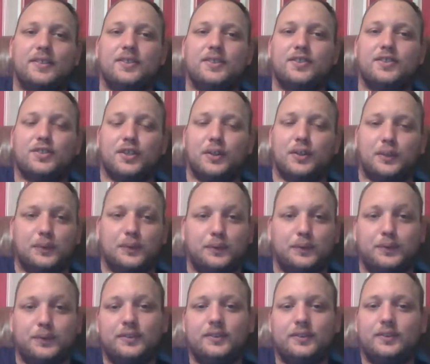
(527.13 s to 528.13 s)
So
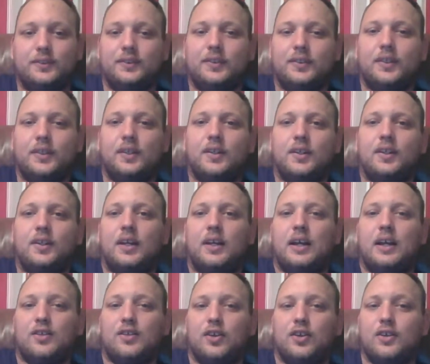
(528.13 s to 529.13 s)

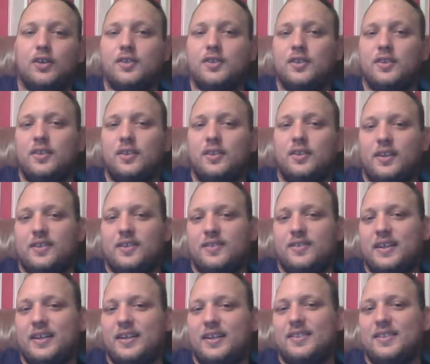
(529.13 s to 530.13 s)
as long as the
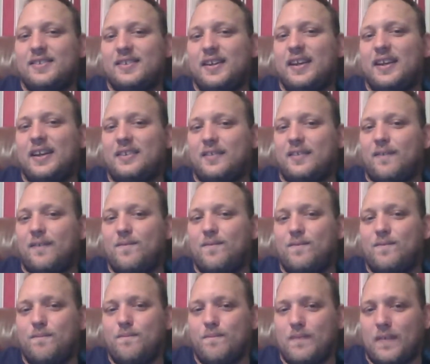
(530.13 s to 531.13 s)
aesthetic design has a
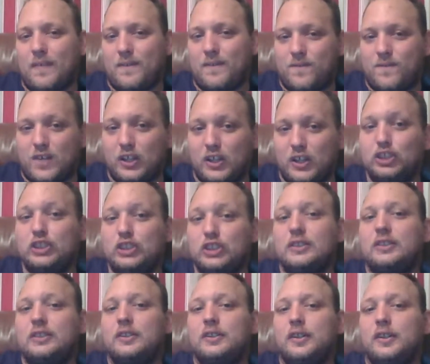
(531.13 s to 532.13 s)

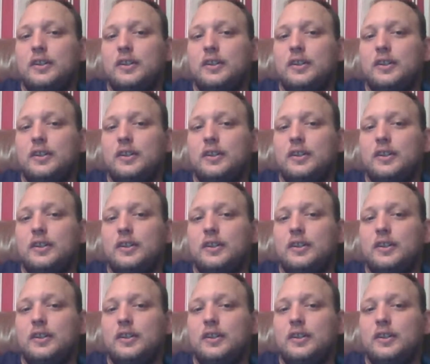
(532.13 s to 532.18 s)
function,